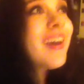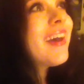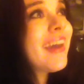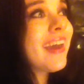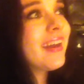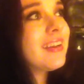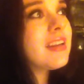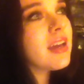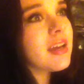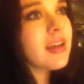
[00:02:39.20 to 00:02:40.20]
And
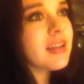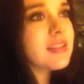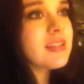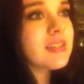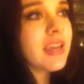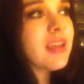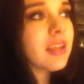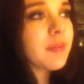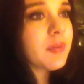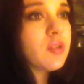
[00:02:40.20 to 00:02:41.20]
it's insane.
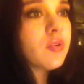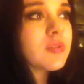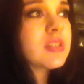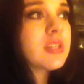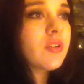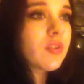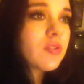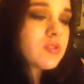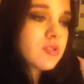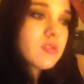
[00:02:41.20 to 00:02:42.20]
Like, but you don't see
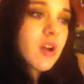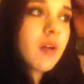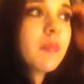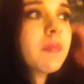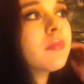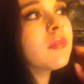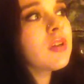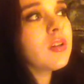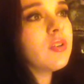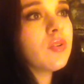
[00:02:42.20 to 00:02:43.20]
girls,
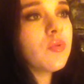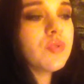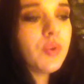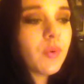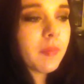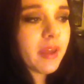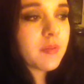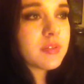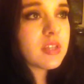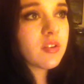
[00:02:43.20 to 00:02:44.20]
who do wear makeup
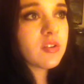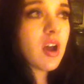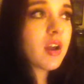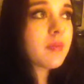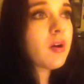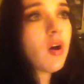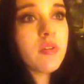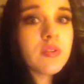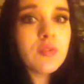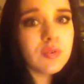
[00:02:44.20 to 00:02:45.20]
sitting there talking about all the
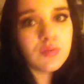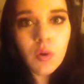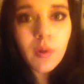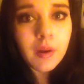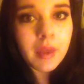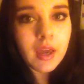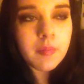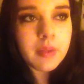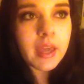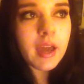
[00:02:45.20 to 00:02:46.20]
girls who don't wear makeup.
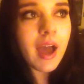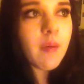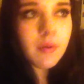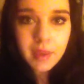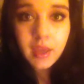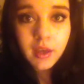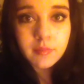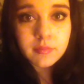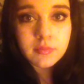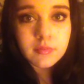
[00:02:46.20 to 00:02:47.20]
Like, I wear makeup
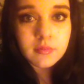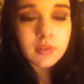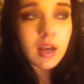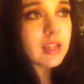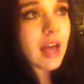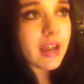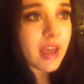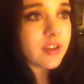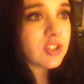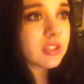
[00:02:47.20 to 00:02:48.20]
a lot,
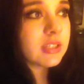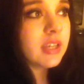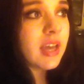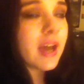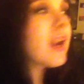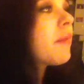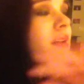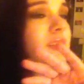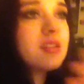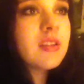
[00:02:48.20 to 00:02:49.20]
actually. And I'm
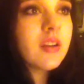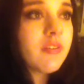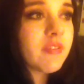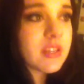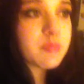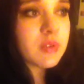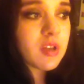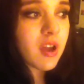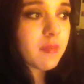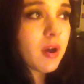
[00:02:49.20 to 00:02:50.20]
not sitting there on Facebook
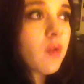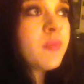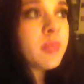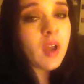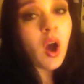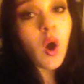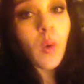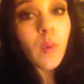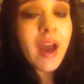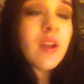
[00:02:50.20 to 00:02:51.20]
talking about,
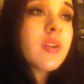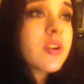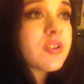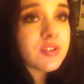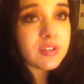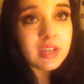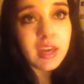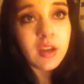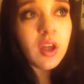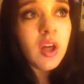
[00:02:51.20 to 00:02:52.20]
oh, I don't
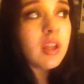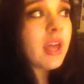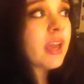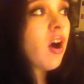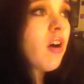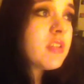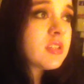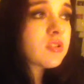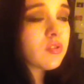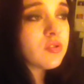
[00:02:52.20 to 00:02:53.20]
understand. Like, all these
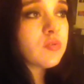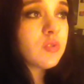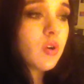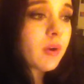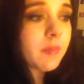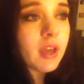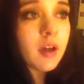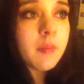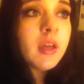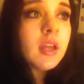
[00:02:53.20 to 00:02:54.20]
girls who don't wear
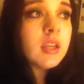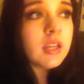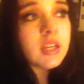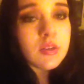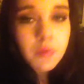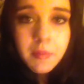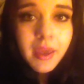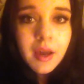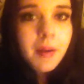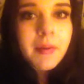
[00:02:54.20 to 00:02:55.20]
makeup need to wear
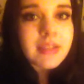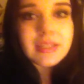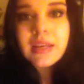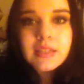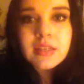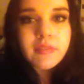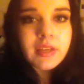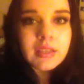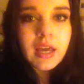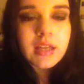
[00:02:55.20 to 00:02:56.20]
makeup. I'm not saying stuff
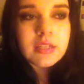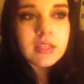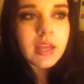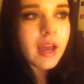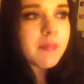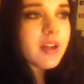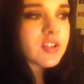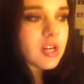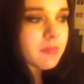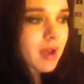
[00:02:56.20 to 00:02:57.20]
like that. Like, I'm not
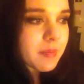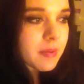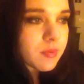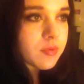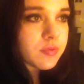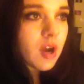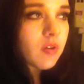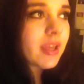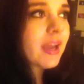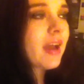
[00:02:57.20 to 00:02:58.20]
trying to mock people who don't.
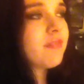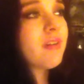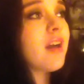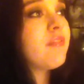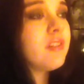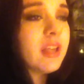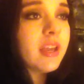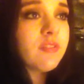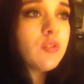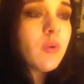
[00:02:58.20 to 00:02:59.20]
Like, I feel like
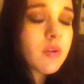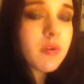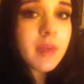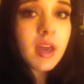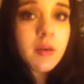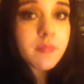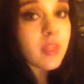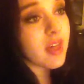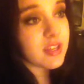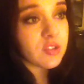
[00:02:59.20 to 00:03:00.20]
if you want to wear makeup,
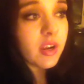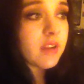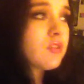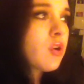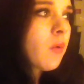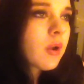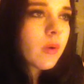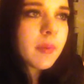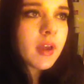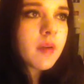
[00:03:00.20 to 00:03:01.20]
that's great. If you don't want to wear
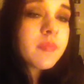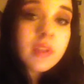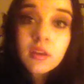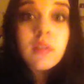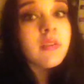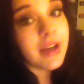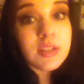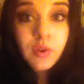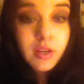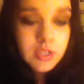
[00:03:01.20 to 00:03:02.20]
makeup, that's
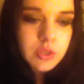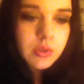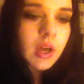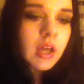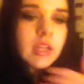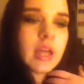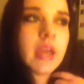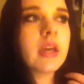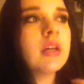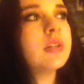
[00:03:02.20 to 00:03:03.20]
great too.
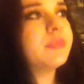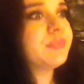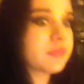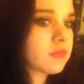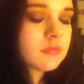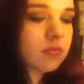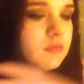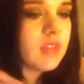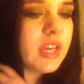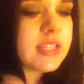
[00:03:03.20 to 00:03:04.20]
Like,
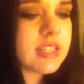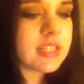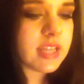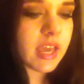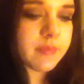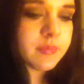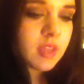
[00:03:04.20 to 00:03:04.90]
it's insane.